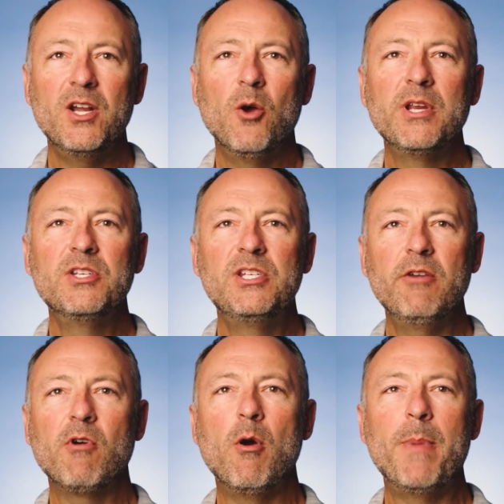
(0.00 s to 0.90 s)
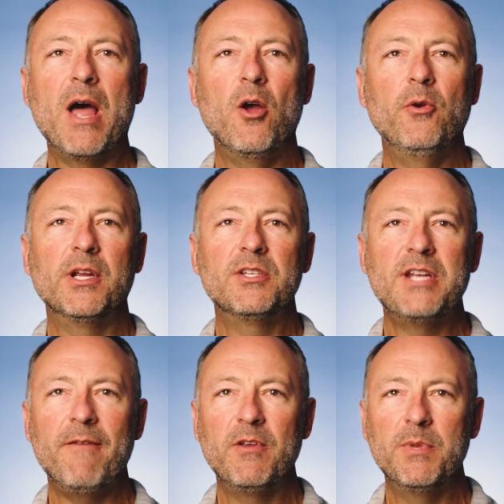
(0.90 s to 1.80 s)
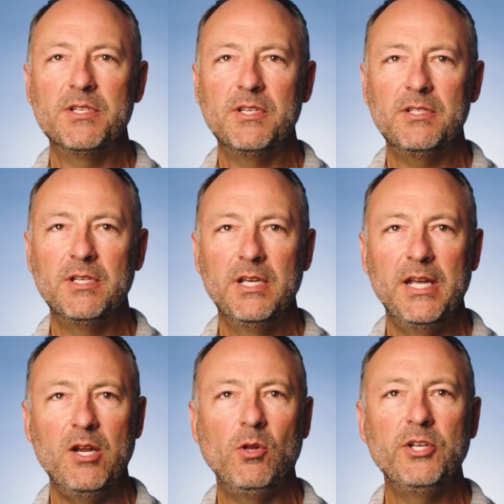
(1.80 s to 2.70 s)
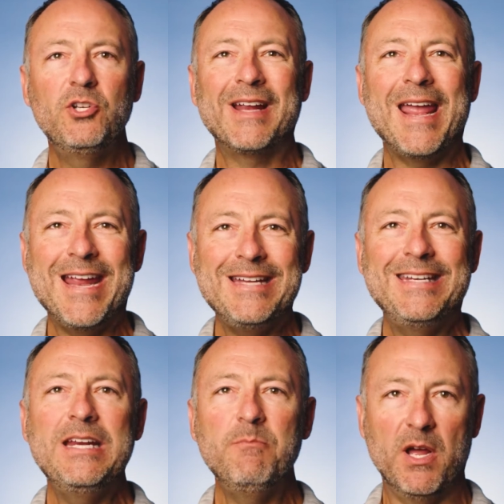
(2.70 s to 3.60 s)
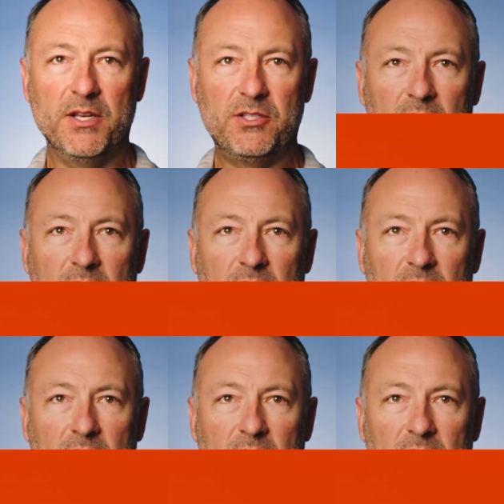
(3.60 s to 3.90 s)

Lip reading: knowing zero about owning a staffing business, it only took 18 months